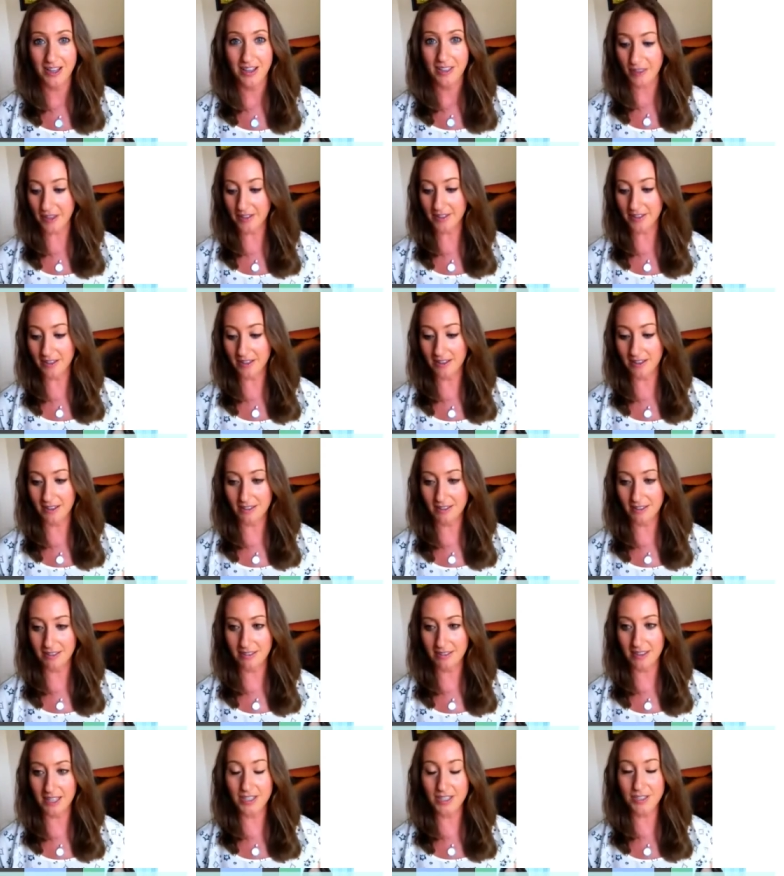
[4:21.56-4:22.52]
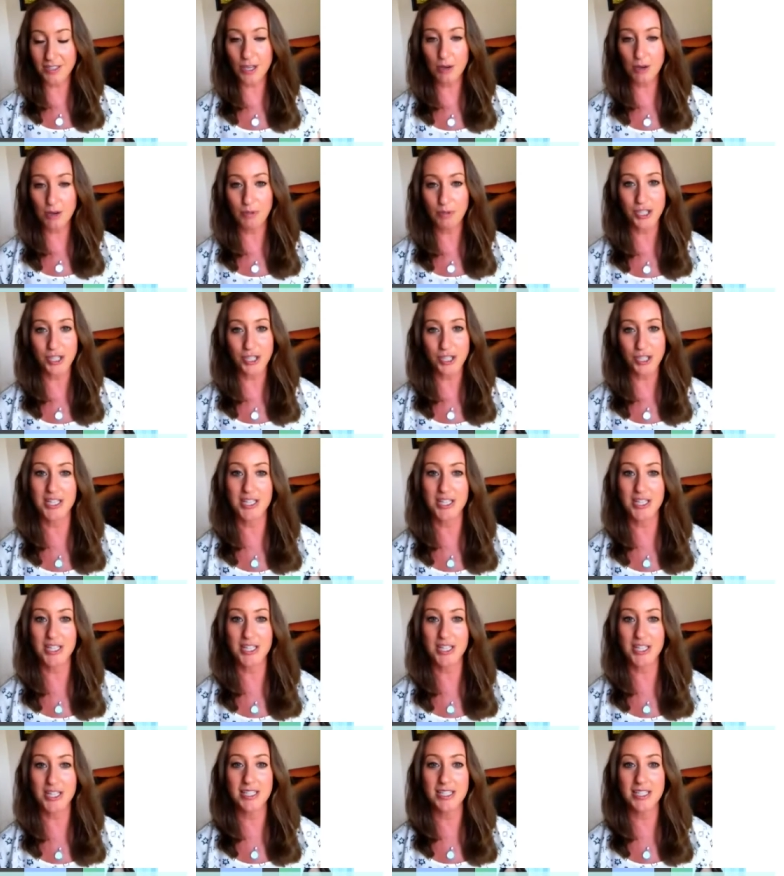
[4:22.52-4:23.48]
that these
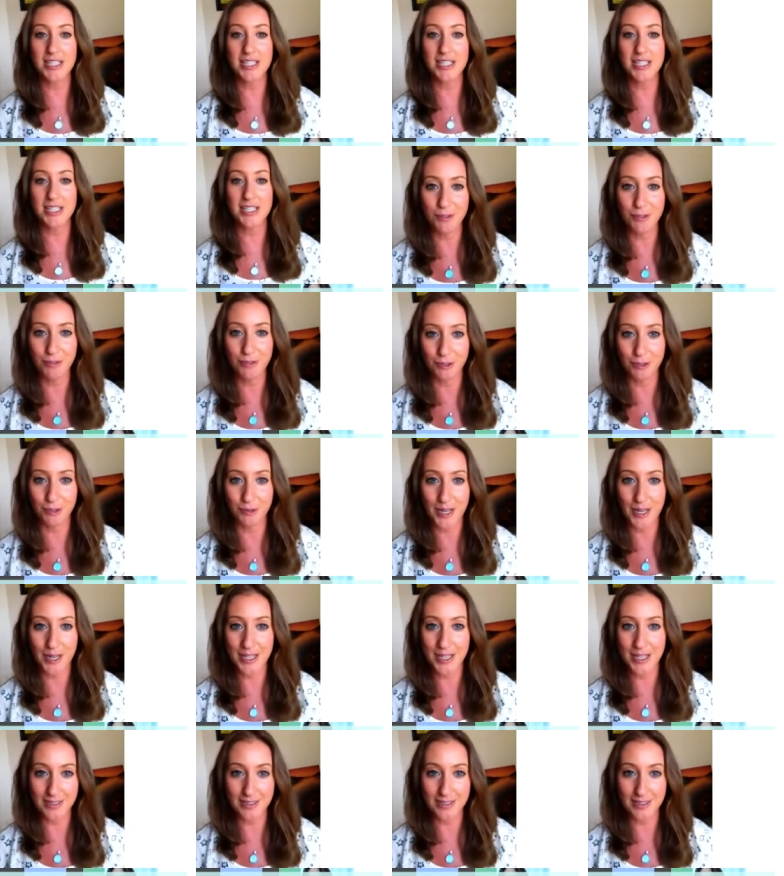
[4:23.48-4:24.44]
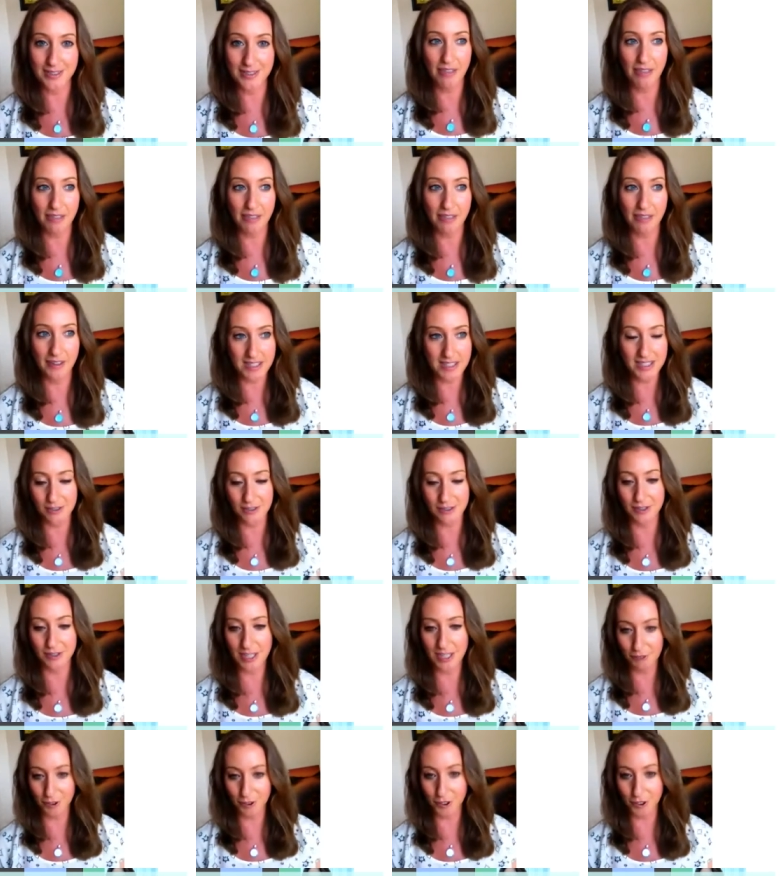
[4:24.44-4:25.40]
opportunities come to you for a reason. Like, I think there's a,
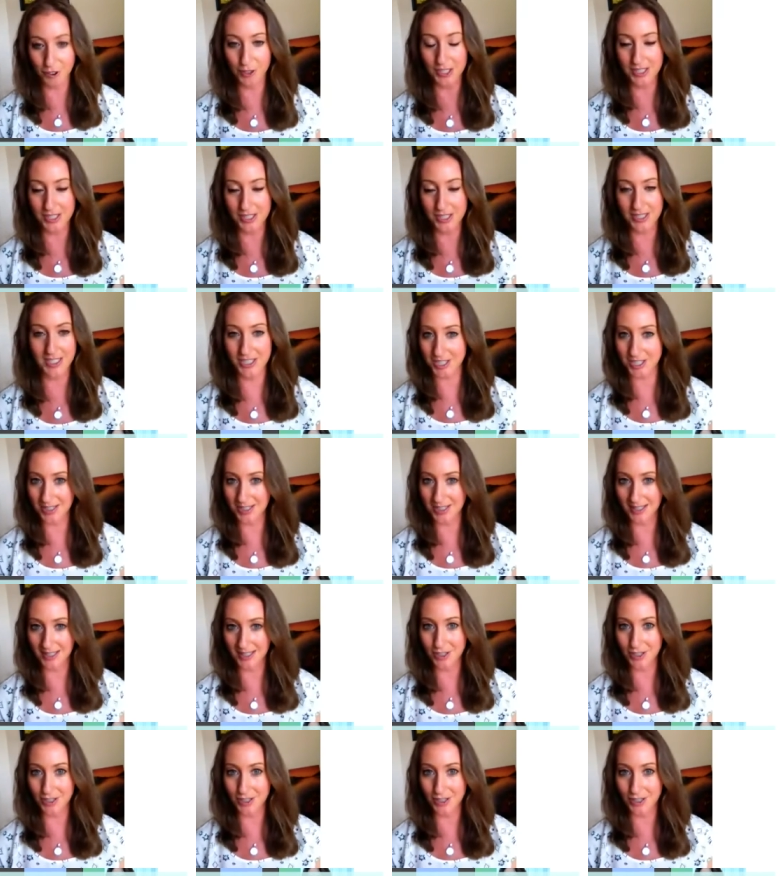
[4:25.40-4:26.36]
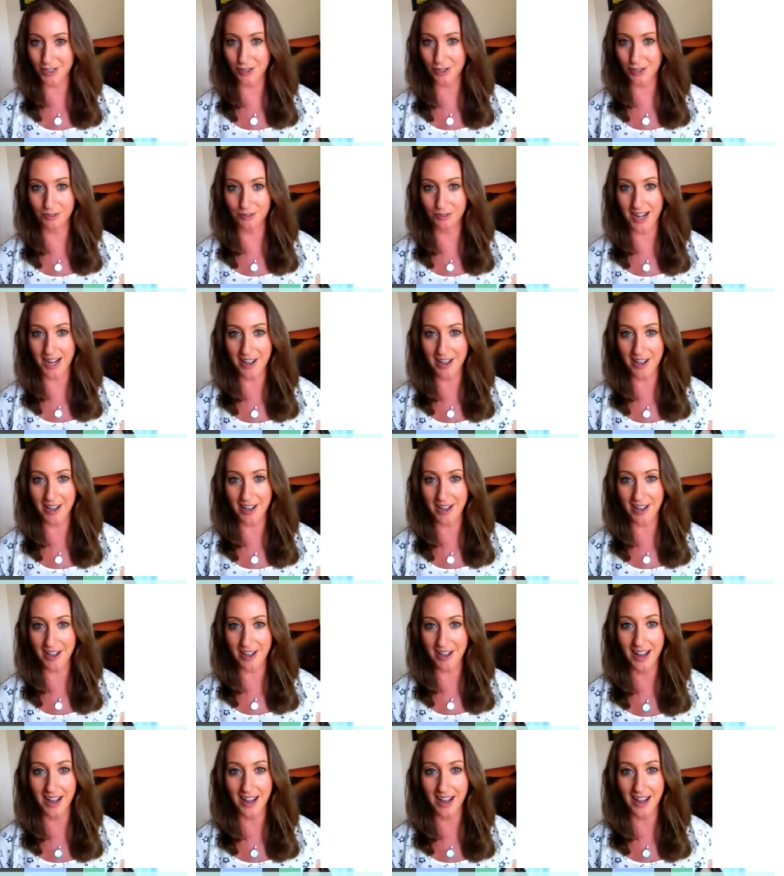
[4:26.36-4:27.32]
if you're listening to this call right now, like,
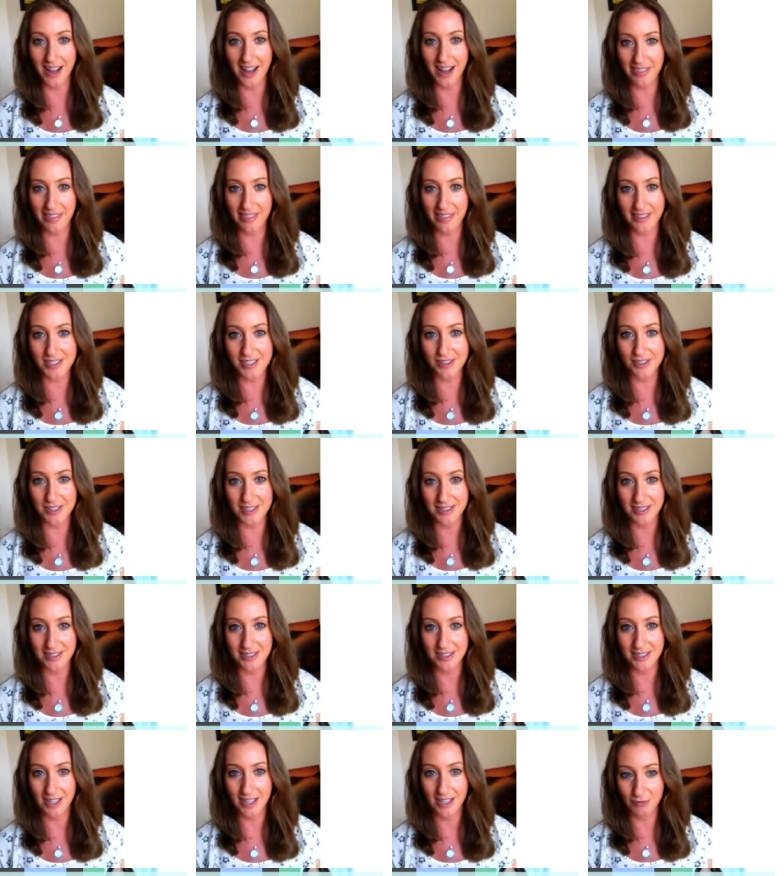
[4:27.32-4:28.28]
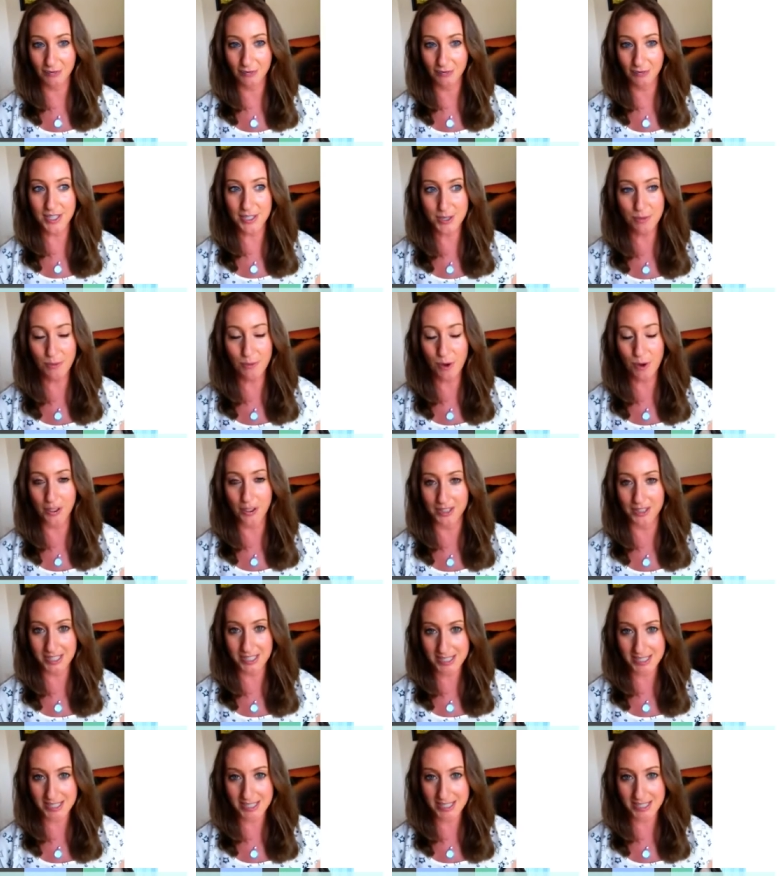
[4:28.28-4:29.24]
I think there's a reason why you're
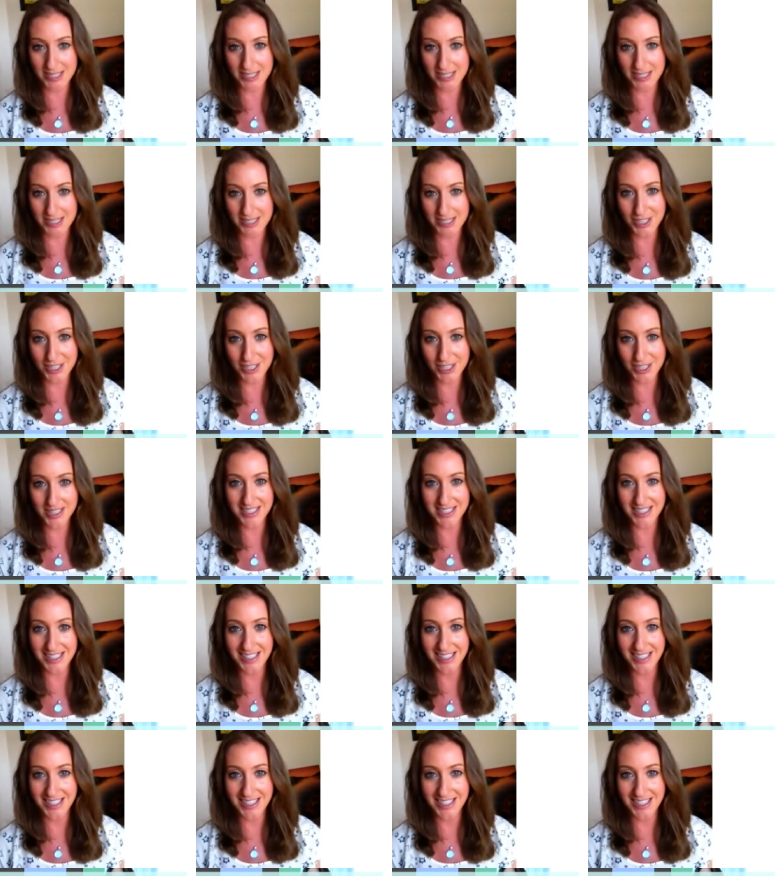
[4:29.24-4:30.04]
listening to it.